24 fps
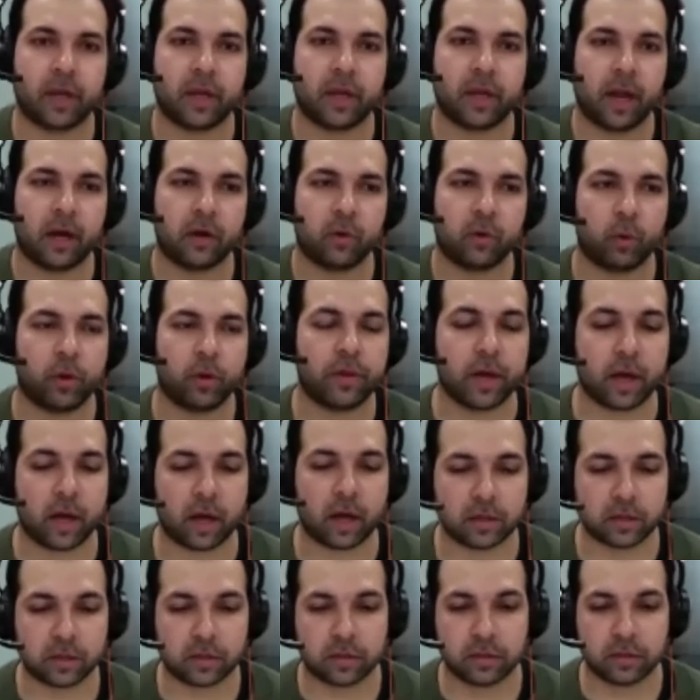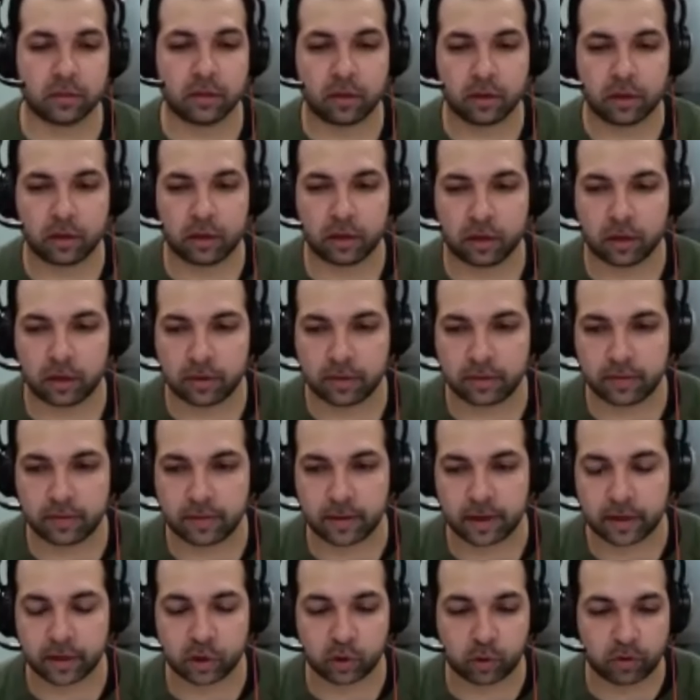And with that,
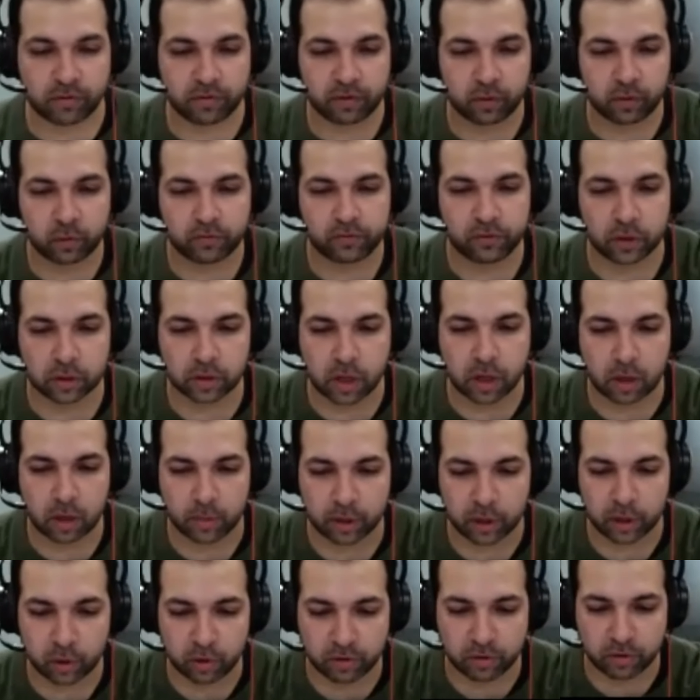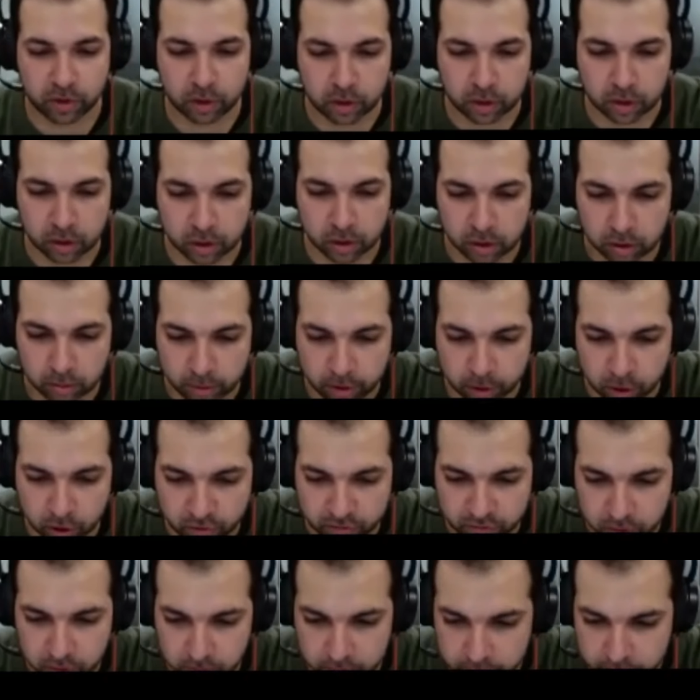thank you everyone for your time. I know I've got a little bit
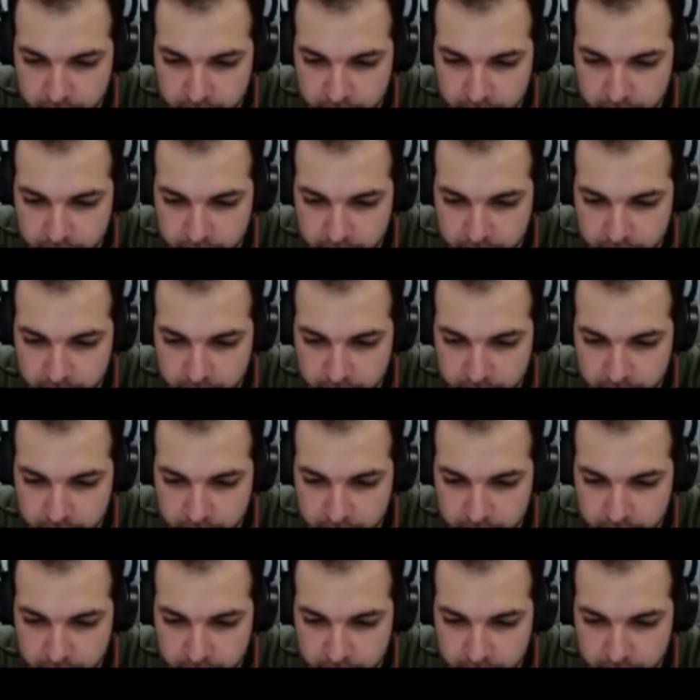over.